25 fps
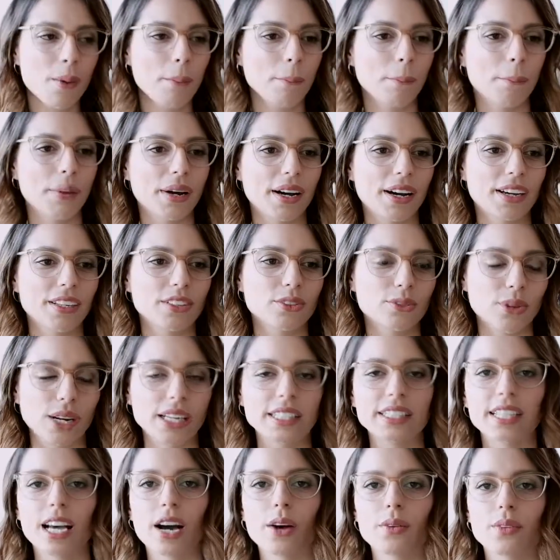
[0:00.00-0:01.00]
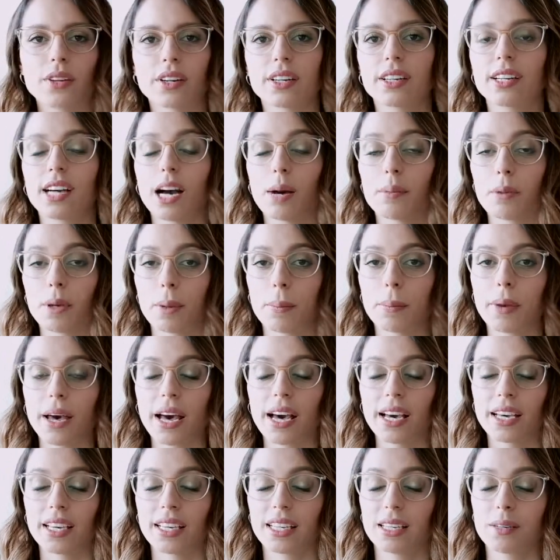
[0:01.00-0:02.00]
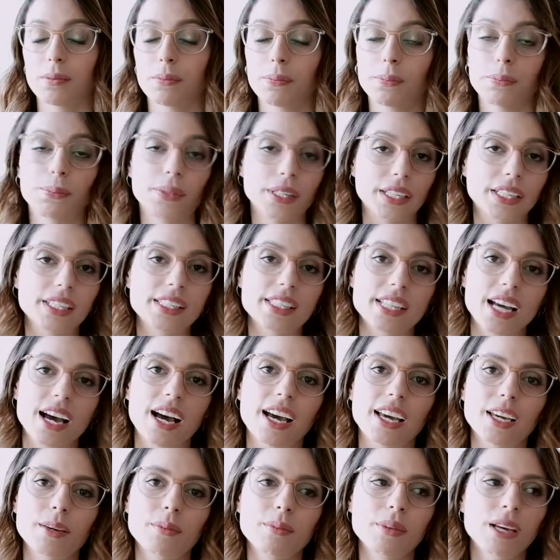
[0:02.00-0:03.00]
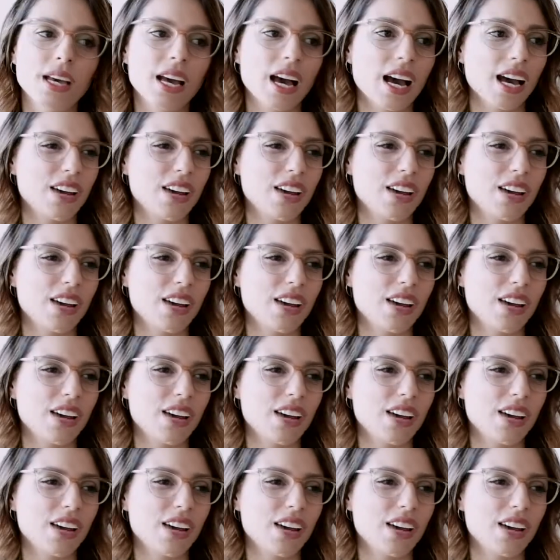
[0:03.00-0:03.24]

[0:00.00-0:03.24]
But right now they're coming back big time.